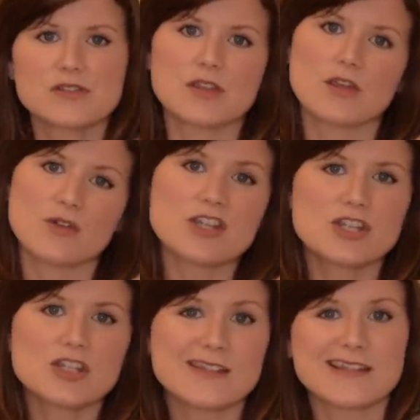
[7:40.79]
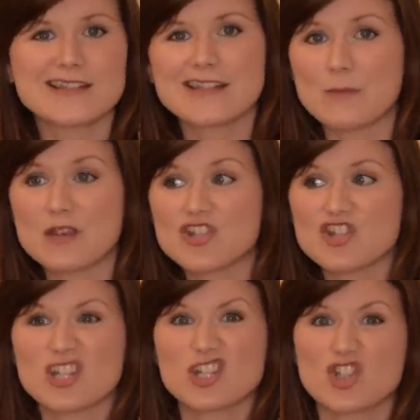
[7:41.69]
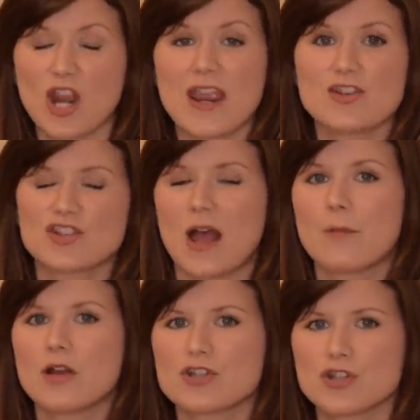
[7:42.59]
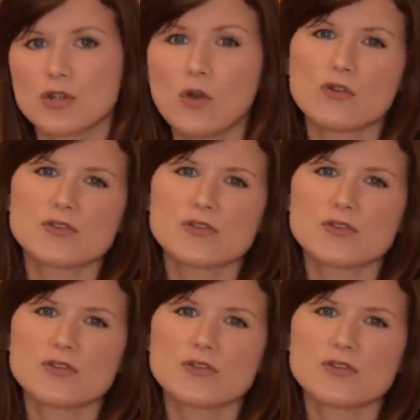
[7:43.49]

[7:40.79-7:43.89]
the accretion disk image didn't change that much at all.